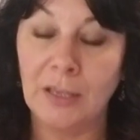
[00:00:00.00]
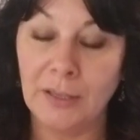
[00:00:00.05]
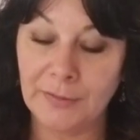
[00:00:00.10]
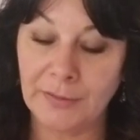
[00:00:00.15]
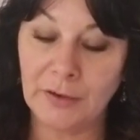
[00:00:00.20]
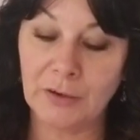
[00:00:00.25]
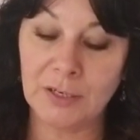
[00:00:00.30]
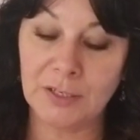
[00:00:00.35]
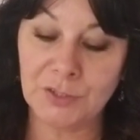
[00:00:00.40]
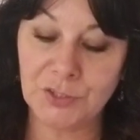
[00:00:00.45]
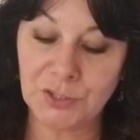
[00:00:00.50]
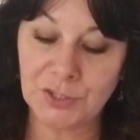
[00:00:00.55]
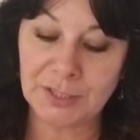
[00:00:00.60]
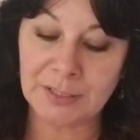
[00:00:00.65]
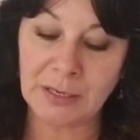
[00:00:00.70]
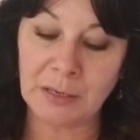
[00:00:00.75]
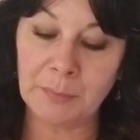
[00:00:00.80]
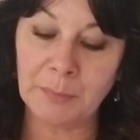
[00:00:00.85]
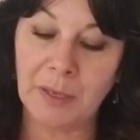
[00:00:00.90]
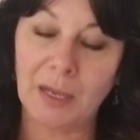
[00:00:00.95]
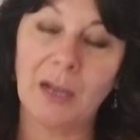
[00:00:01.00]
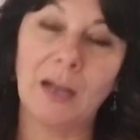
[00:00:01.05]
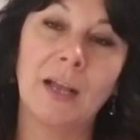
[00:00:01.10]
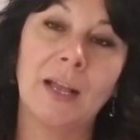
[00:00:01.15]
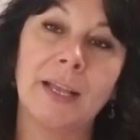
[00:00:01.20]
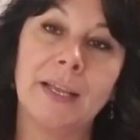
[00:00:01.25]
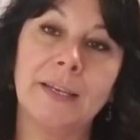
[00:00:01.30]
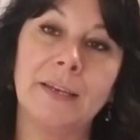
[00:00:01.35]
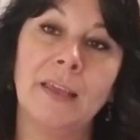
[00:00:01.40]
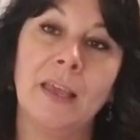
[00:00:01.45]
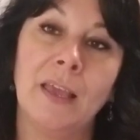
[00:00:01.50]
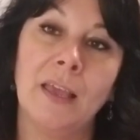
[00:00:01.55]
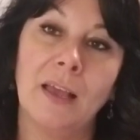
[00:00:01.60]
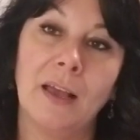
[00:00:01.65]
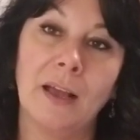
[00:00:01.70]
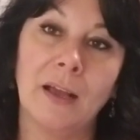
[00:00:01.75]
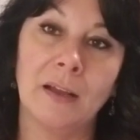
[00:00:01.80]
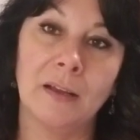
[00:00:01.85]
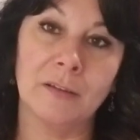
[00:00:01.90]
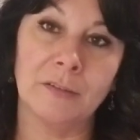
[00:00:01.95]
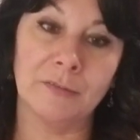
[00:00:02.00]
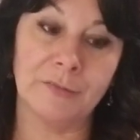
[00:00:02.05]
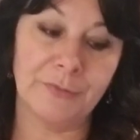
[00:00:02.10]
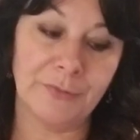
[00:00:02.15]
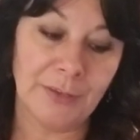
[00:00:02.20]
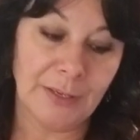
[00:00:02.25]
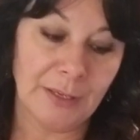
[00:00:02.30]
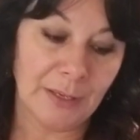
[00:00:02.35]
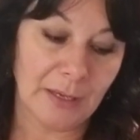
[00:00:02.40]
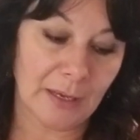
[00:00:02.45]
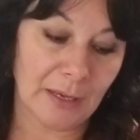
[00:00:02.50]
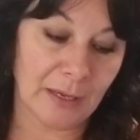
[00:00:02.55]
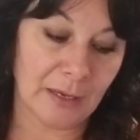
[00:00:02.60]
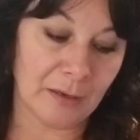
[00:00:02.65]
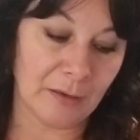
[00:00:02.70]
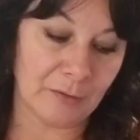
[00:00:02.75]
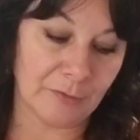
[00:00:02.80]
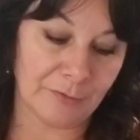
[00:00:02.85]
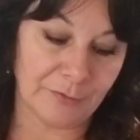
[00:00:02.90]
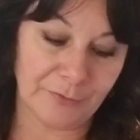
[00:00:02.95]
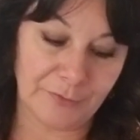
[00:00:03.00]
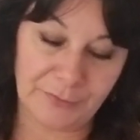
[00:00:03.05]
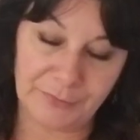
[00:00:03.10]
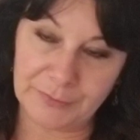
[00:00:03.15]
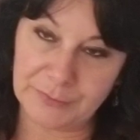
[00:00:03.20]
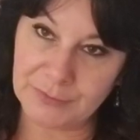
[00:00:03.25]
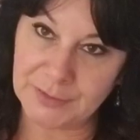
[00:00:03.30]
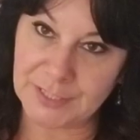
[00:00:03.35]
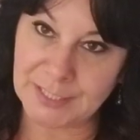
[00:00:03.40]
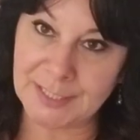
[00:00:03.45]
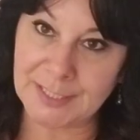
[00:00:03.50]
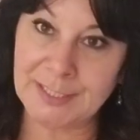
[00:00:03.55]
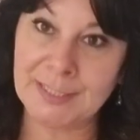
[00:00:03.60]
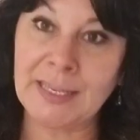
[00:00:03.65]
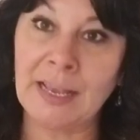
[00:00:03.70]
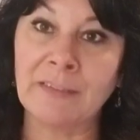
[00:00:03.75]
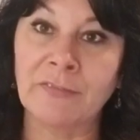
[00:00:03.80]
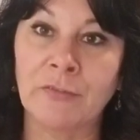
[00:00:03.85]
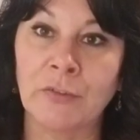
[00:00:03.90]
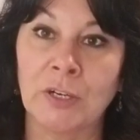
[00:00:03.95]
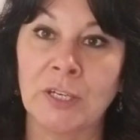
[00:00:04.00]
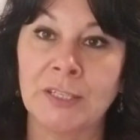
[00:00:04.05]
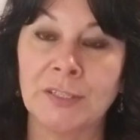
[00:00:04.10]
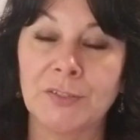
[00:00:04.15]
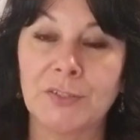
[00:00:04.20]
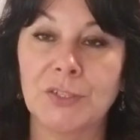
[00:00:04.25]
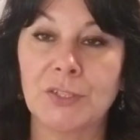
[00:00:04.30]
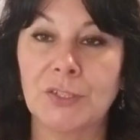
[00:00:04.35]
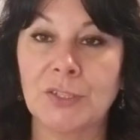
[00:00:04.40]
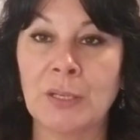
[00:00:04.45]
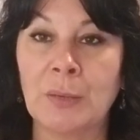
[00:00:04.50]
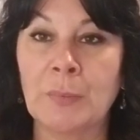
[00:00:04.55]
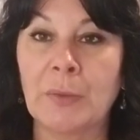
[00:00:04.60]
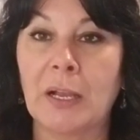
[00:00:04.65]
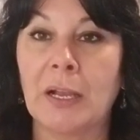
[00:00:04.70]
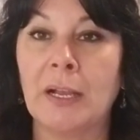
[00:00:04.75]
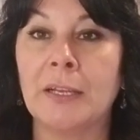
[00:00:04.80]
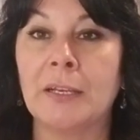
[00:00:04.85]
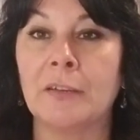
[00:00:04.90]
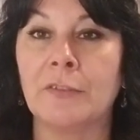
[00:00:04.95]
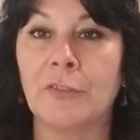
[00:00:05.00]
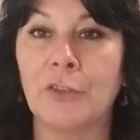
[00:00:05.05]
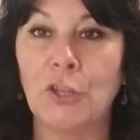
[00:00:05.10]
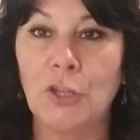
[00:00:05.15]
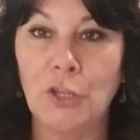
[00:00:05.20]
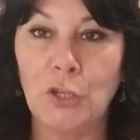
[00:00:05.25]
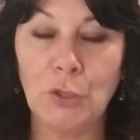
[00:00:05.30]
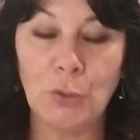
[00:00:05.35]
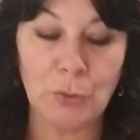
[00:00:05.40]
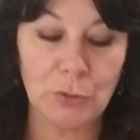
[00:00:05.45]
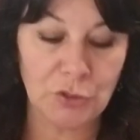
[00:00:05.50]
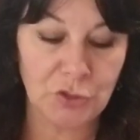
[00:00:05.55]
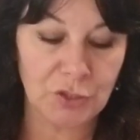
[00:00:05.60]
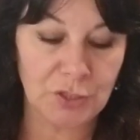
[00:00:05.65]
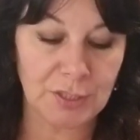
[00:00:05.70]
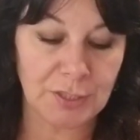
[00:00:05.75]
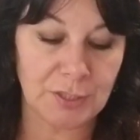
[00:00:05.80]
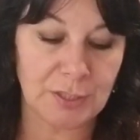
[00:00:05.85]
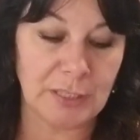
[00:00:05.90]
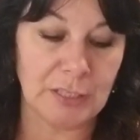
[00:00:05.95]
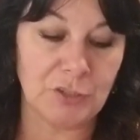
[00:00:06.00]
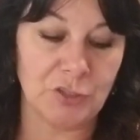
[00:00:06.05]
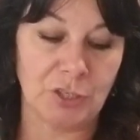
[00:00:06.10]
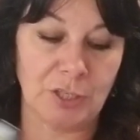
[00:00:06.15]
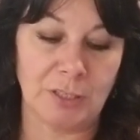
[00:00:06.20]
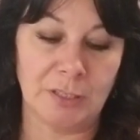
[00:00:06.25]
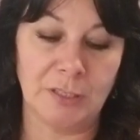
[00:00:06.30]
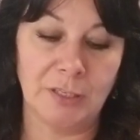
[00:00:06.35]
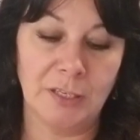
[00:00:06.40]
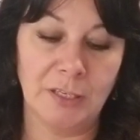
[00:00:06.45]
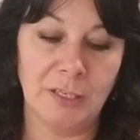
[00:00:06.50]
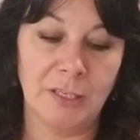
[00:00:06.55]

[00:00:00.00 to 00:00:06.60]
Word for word: There is some kind of, of severance, some kind of huge decision